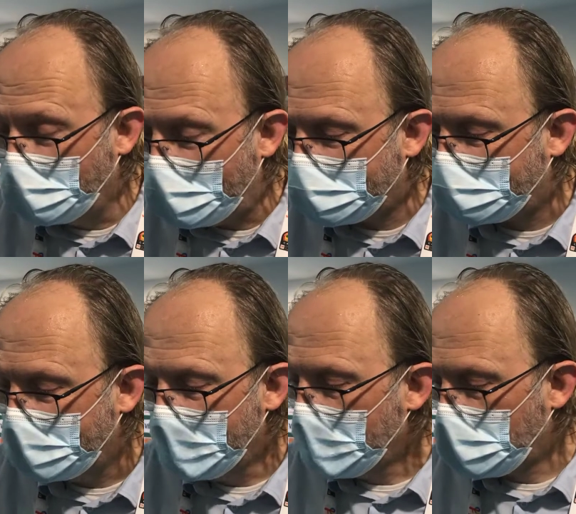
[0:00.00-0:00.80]
lads
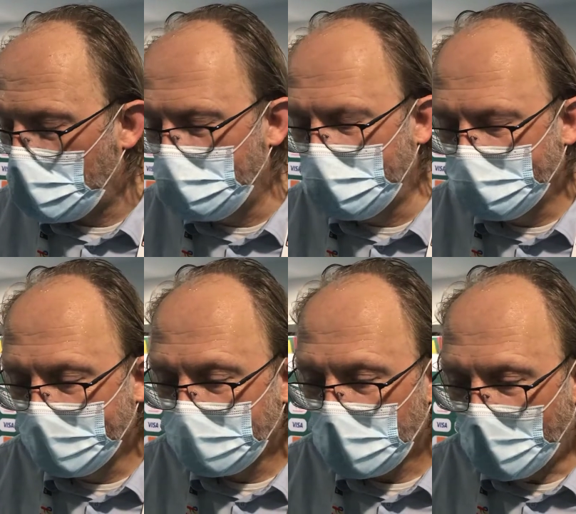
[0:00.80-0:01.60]
coming,
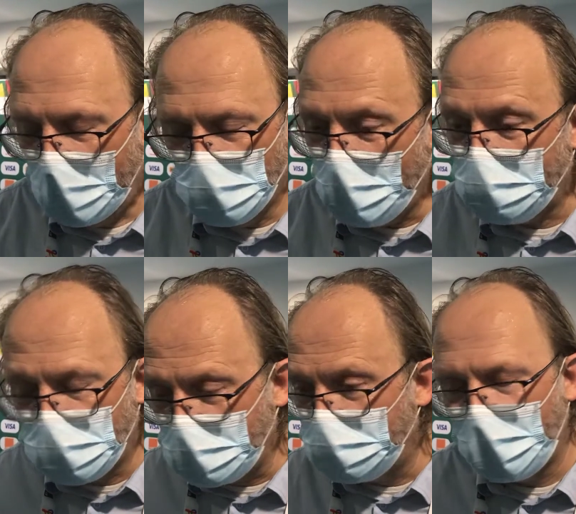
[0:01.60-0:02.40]
and we have
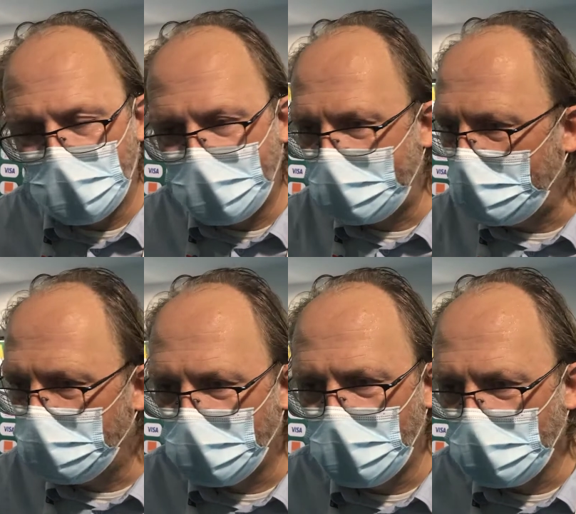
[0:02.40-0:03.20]
to develop the team
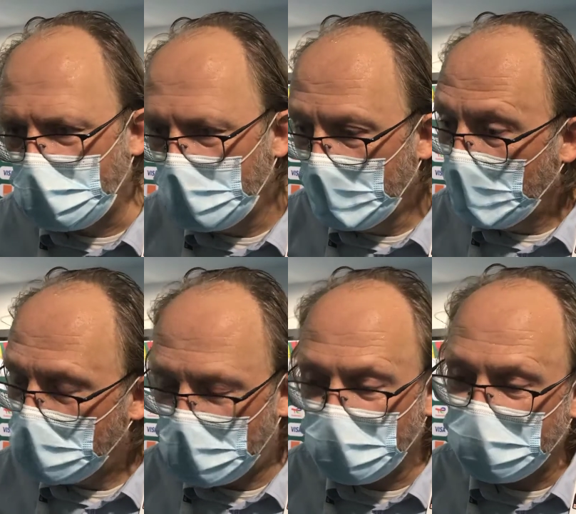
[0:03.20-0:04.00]
further,
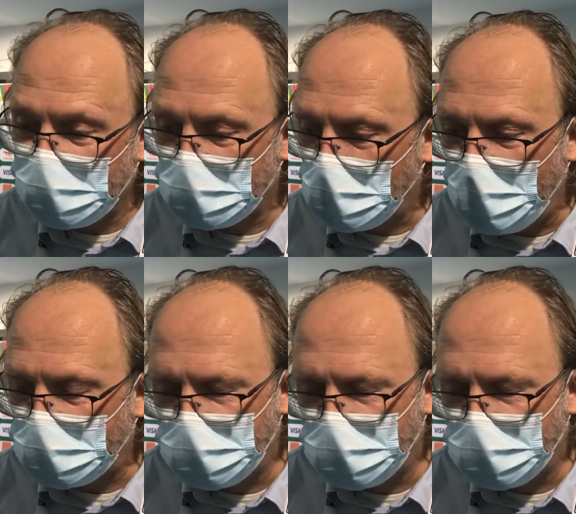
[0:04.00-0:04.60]
because there's a bright